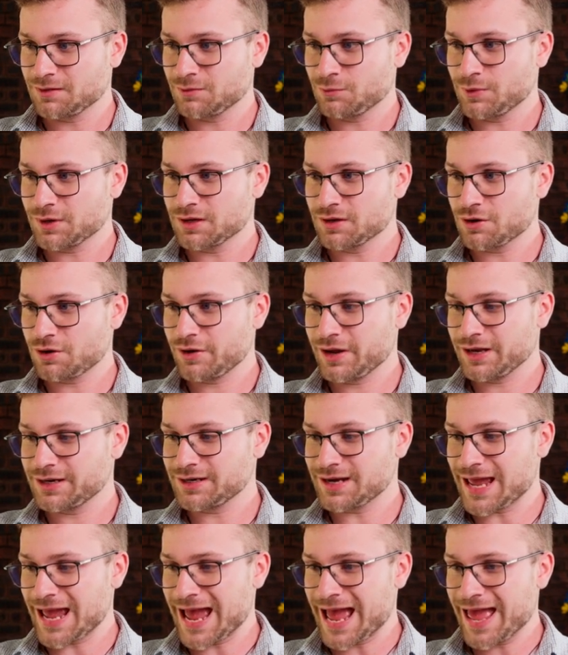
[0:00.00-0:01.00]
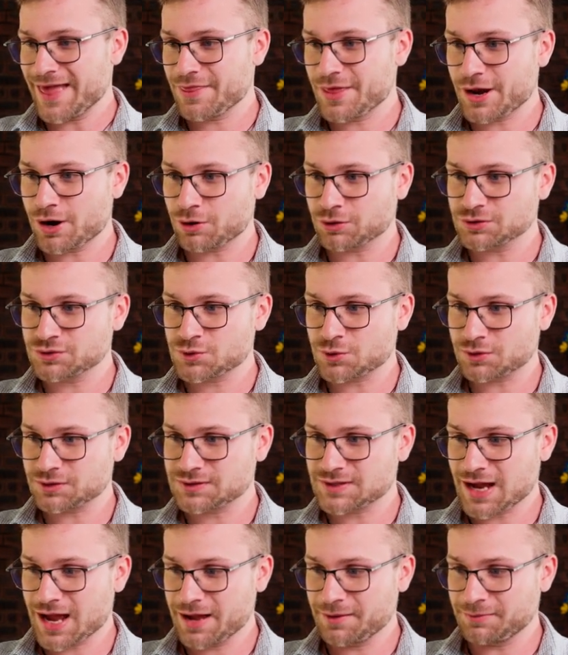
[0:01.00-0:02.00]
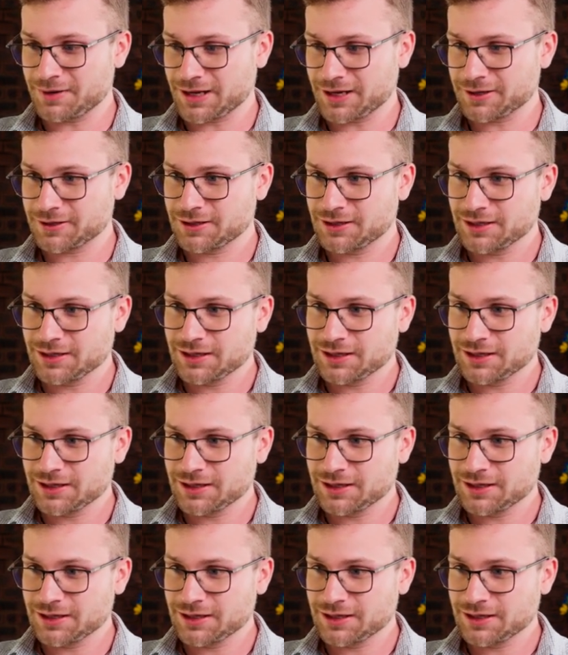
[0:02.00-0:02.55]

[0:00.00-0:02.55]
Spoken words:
We can go ahead and add that onto our timeline.